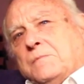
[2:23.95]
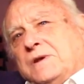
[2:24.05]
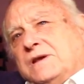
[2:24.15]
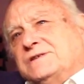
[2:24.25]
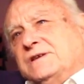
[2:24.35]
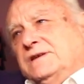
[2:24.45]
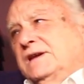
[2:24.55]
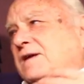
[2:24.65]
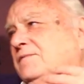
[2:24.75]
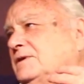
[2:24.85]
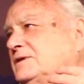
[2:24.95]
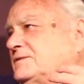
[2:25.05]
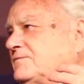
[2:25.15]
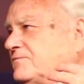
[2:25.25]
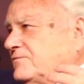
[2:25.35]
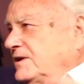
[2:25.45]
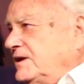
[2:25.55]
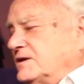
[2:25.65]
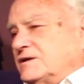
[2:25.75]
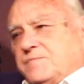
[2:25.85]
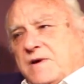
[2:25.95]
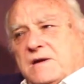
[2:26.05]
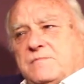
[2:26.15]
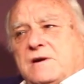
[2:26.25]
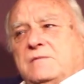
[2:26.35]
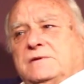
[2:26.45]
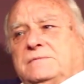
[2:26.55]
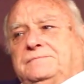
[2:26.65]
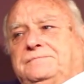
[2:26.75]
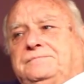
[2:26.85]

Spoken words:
But I suddenly had this really inspired moment.